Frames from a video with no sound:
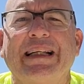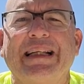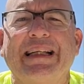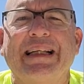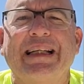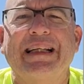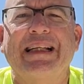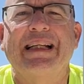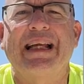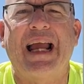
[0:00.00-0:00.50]

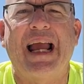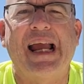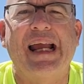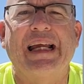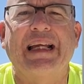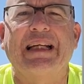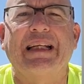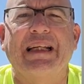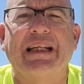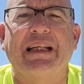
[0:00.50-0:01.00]

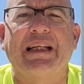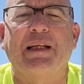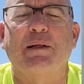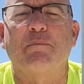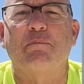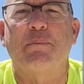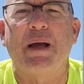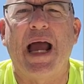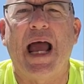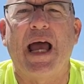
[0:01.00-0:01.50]

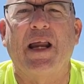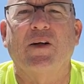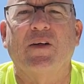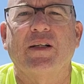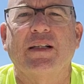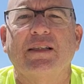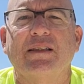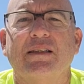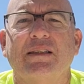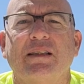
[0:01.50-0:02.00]
E80
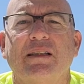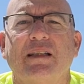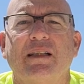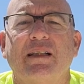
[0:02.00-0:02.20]
batteries